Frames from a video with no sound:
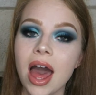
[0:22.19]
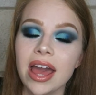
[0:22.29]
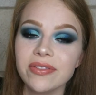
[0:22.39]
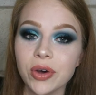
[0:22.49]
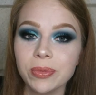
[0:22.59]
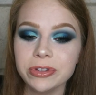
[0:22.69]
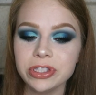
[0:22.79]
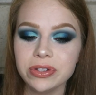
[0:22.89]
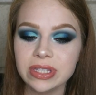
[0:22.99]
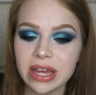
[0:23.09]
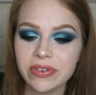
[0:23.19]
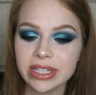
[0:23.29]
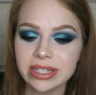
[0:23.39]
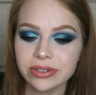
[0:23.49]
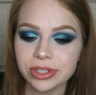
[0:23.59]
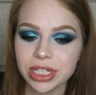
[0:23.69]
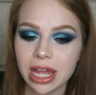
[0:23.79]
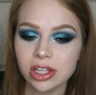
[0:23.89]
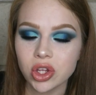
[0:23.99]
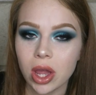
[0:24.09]
I've almost used every single
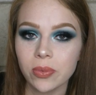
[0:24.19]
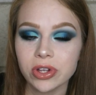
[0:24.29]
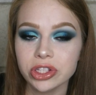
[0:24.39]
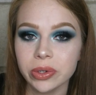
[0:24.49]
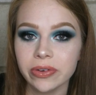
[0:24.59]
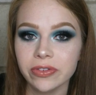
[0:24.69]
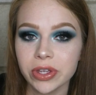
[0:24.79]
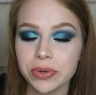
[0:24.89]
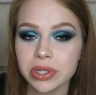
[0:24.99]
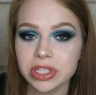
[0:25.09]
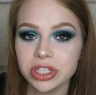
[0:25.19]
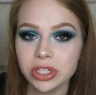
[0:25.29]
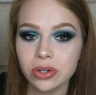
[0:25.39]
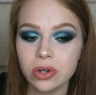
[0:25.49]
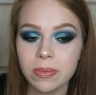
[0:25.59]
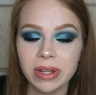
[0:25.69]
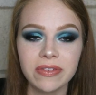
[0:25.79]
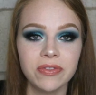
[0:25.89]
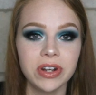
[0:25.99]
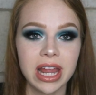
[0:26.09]
shade so I will do a review soon
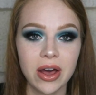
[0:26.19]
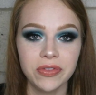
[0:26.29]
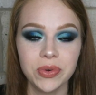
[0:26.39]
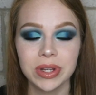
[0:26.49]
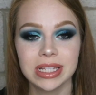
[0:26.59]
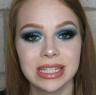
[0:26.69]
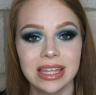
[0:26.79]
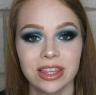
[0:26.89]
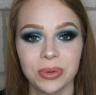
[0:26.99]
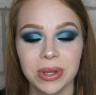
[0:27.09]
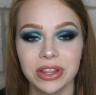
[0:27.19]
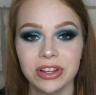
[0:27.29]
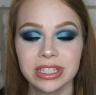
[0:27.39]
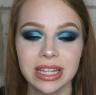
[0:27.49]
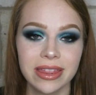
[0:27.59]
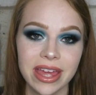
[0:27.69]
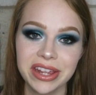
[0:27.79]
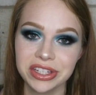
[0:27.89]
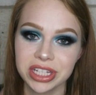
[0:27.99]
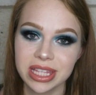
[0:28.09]
but for now if you want to see the three looks
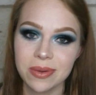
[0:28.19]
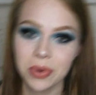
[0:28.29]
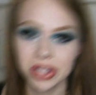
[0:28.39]
then just keep